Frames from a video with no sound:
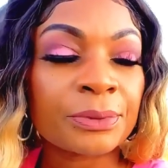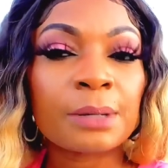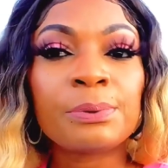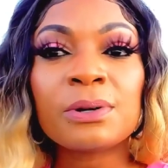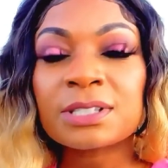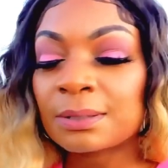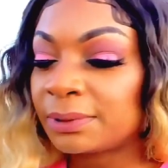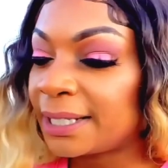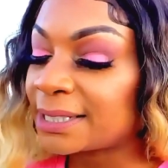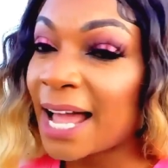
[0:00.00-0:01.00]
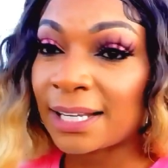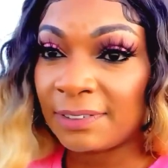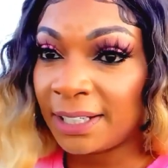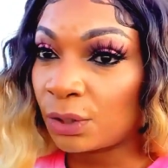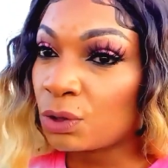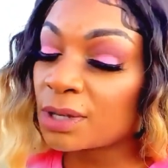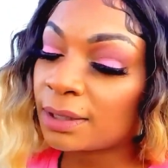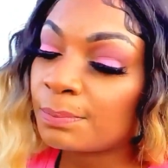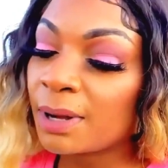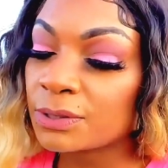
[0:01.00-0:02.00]
And those are
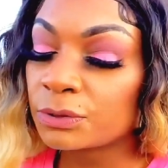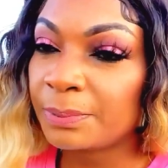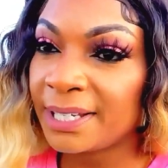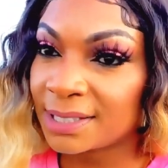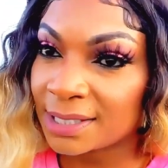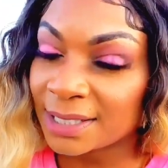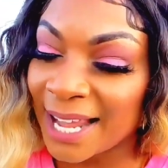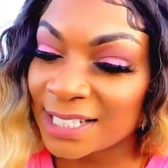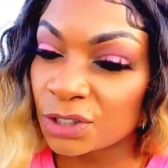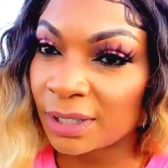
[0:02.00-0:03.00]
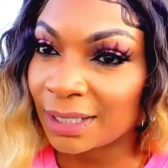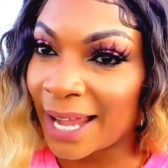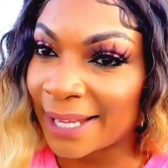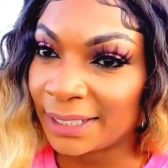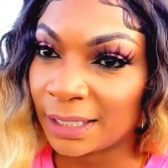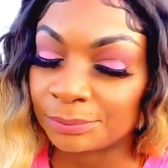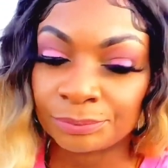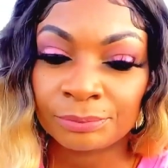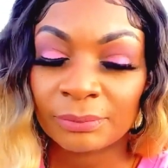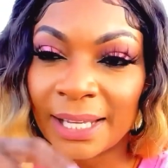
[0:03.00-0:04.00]
the puzzle pieces, and I start aligning them
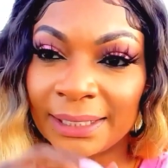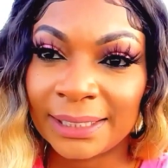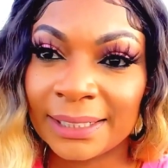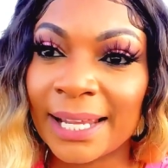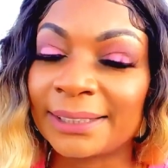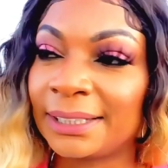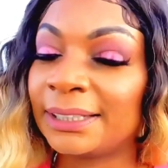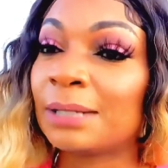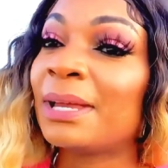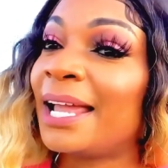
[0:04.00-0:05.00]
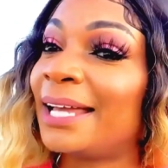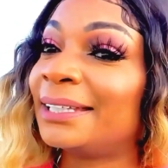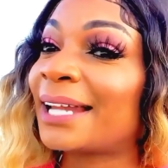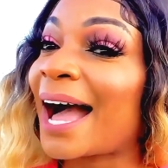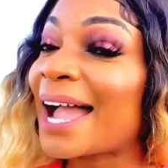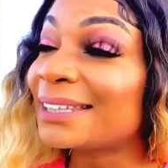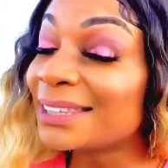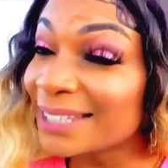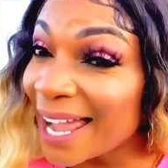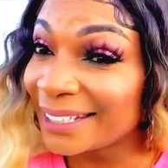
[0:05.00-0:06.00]
and connecting them, and then I
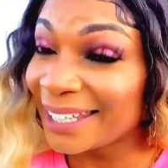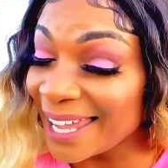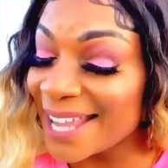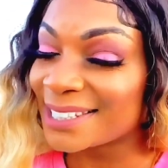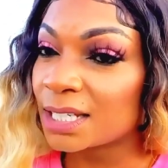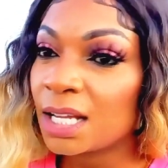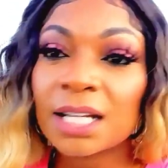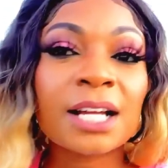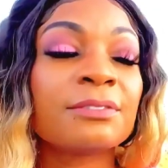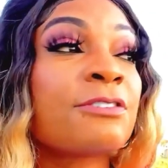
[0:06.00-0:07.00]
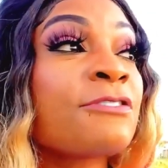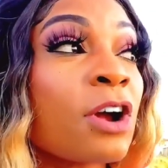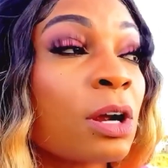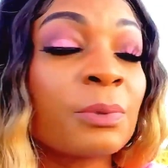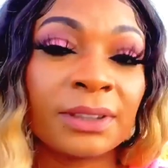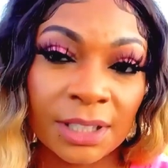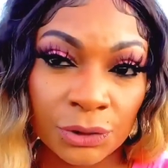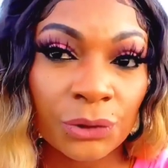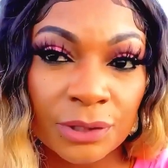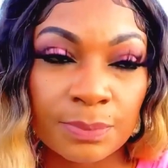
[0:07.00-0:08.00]
let it confirm within
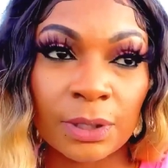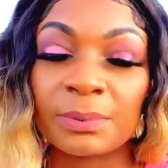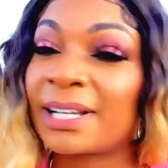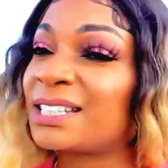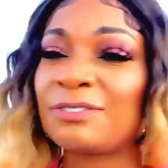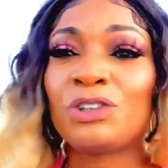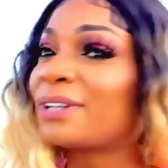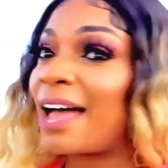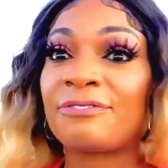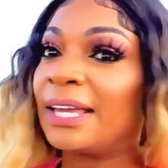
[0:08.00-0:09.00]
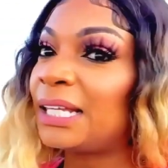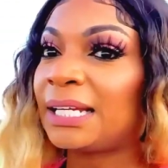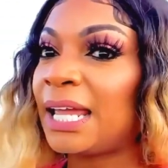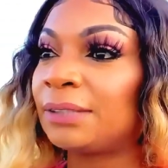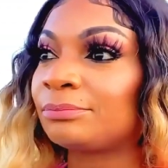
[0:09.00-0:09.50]
your spirit, because if you're not feeling it,